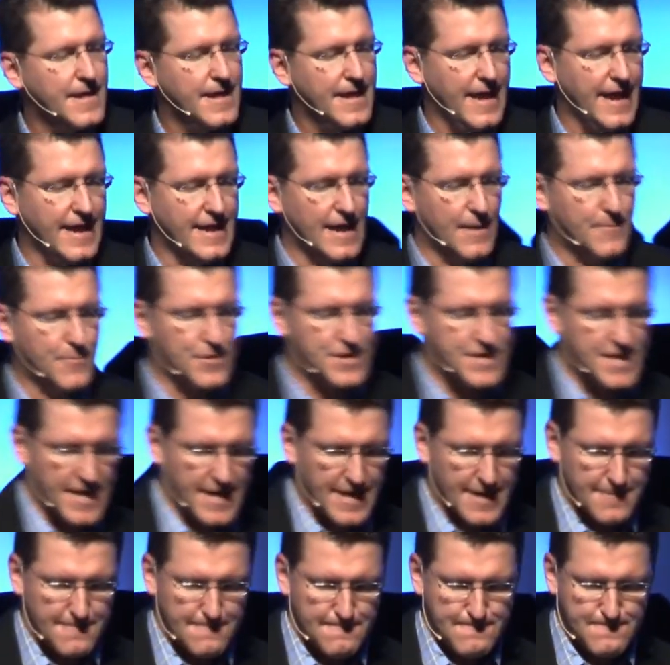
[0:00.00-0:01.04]
And number
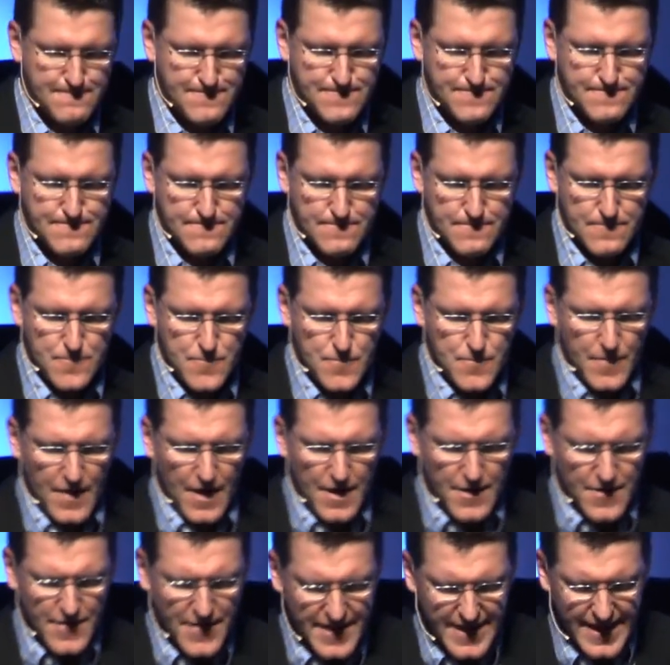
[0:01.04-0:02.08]
10,
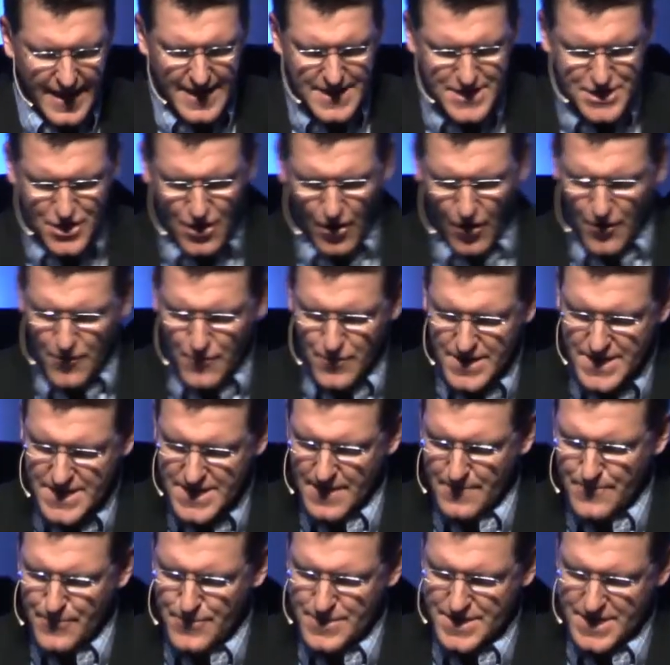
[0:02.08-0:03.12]
the guest card was
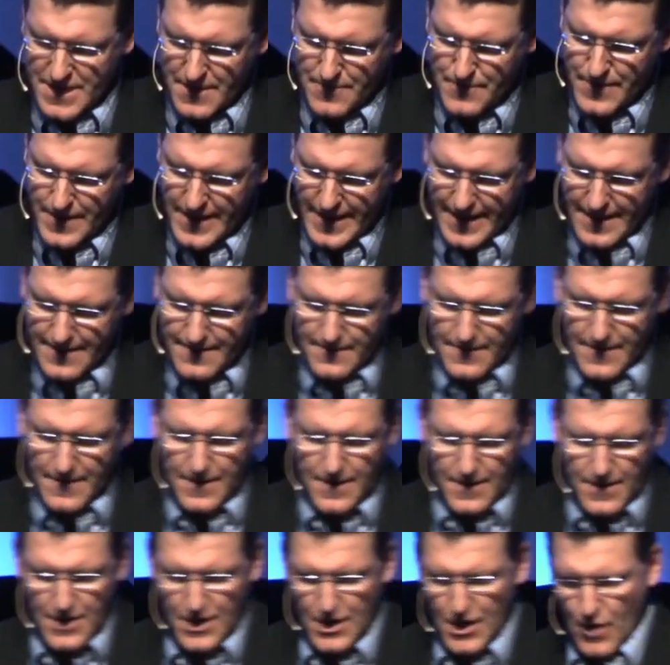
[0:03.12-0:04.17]
simple to complete.
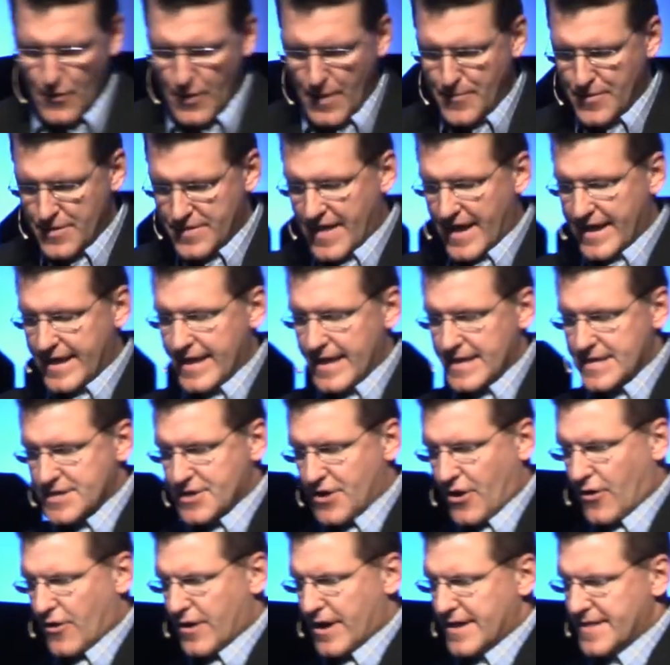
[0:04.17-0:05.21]
You know, we put that guest
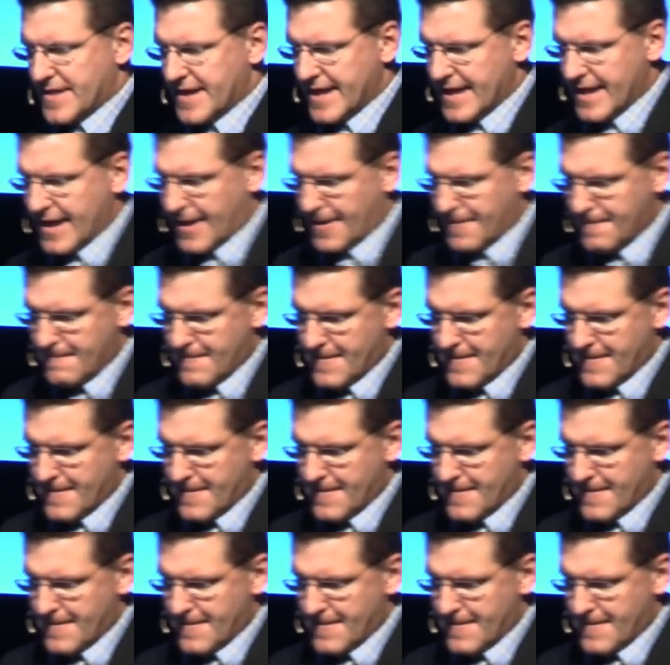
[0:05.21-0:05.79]
card in the uh,